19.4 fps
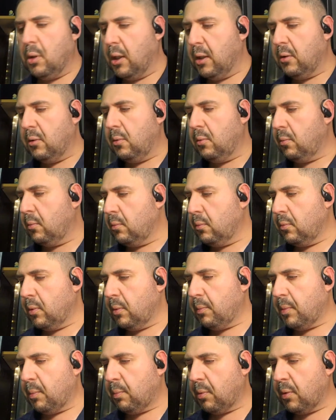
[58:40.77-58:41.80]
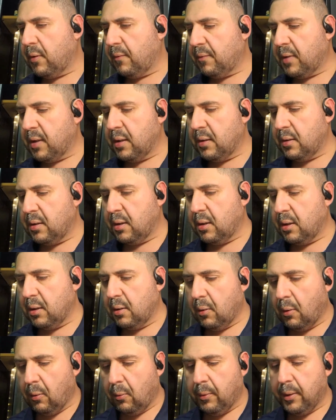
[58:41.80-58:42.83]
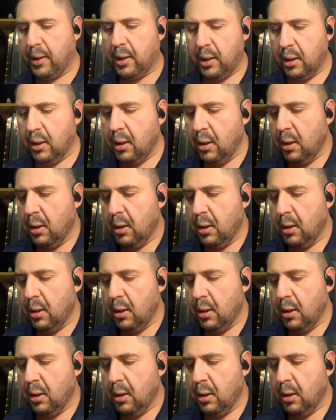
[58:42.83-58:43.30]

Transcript: I don't remember if they did already.